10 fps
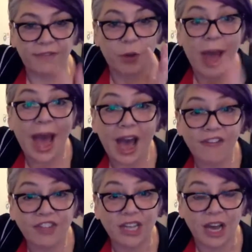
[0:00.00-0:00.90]
If you
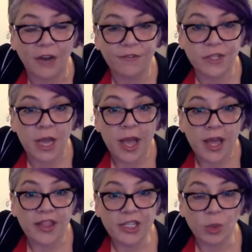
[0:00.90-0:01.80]
have gloves,
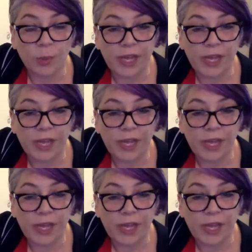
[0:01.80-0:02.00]
this